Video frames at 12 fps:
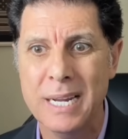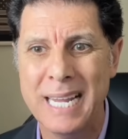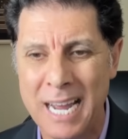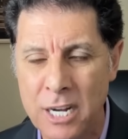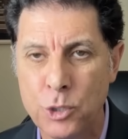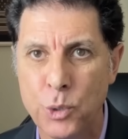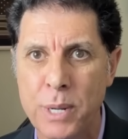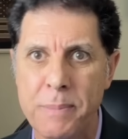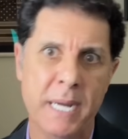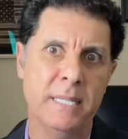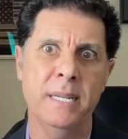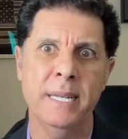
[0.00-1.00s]
country
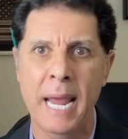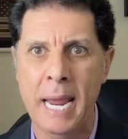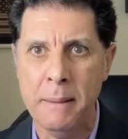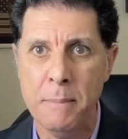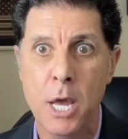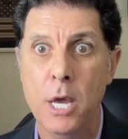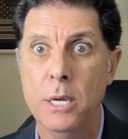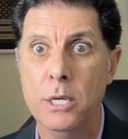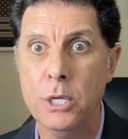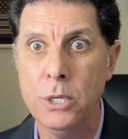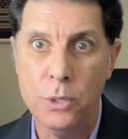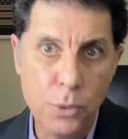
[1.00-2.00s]
by the name
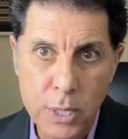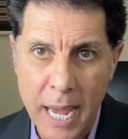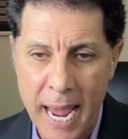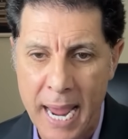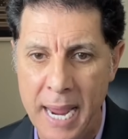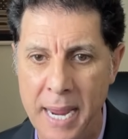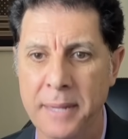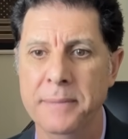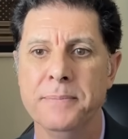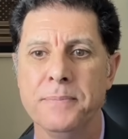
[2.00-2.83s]
UK.